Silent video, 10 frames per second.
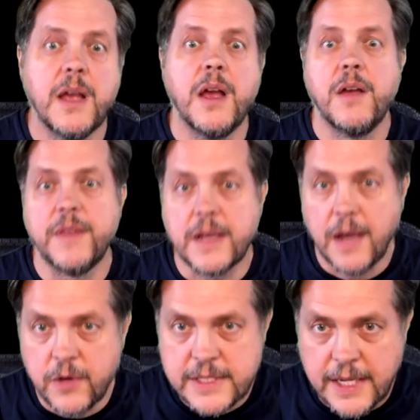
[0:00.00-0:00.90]
the
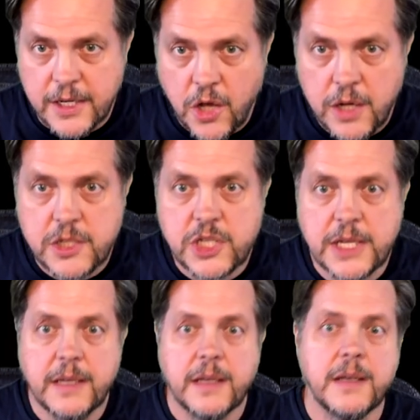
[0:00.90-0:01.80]
current
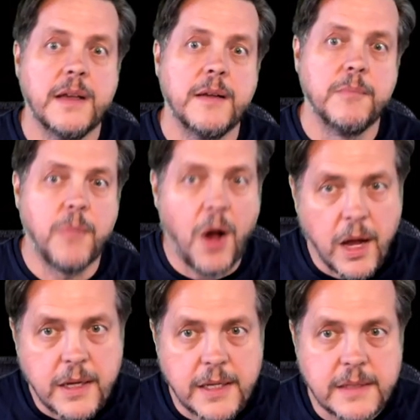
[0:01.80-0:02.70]
technology,
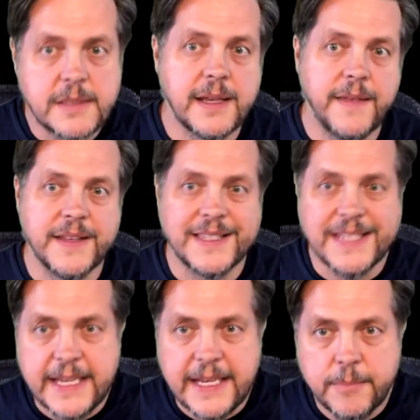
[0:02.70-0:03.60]
markets, and the
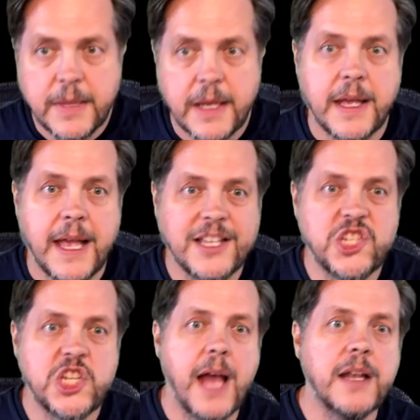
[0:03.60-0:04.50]
team, and
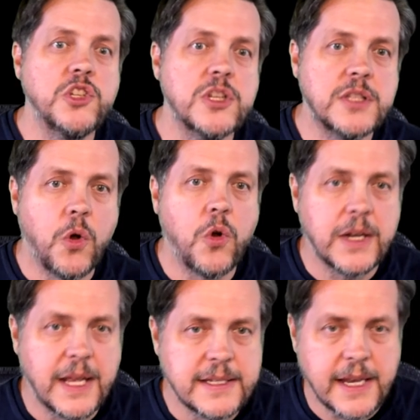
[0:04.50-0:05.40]
challenges the
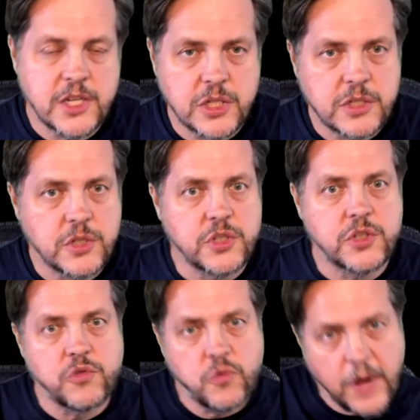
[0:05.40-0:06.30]
organization to
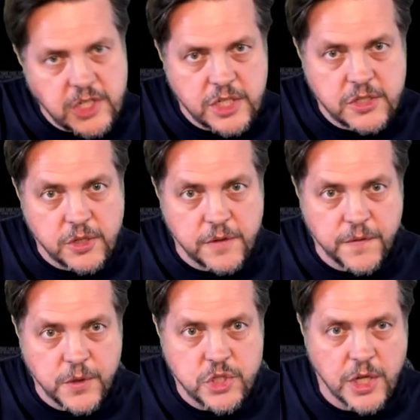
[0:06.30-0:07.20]
stretch into the
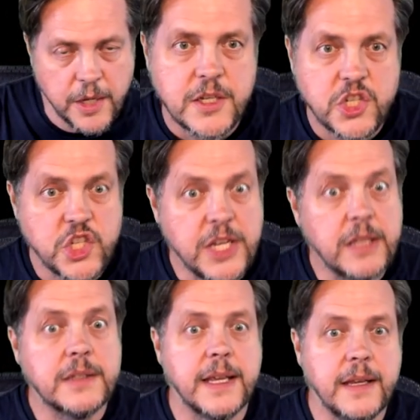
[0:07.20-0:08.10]
future.
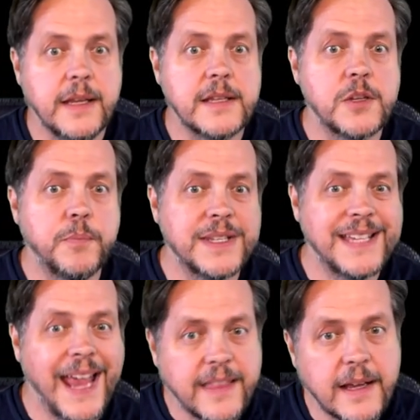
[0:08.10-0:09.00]
Shielding is to
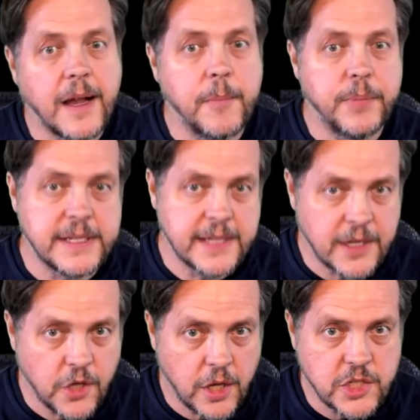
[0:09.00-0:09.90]
protect the company
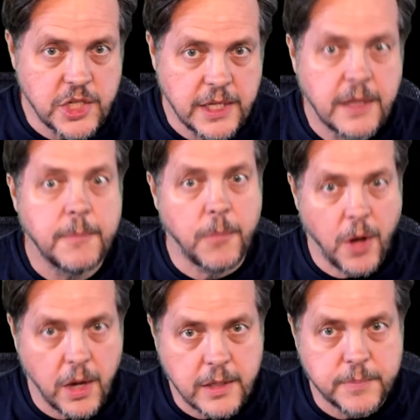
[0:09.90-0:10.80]
technology,
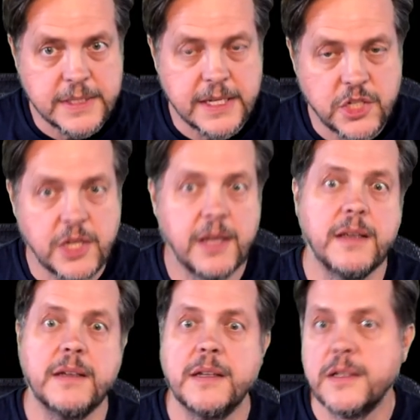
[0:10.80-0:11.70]
market
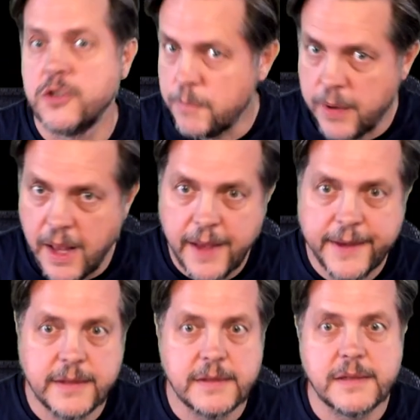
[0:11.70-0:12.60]
positioning,
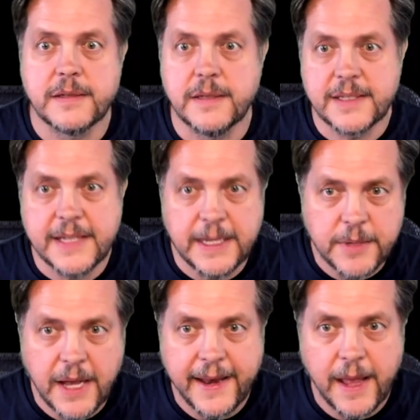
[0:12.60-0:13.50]
compliance, the team
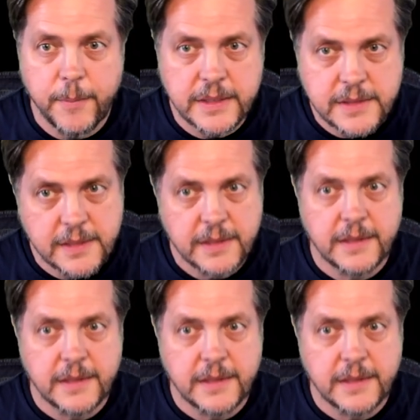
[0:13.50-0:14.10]
dynamics,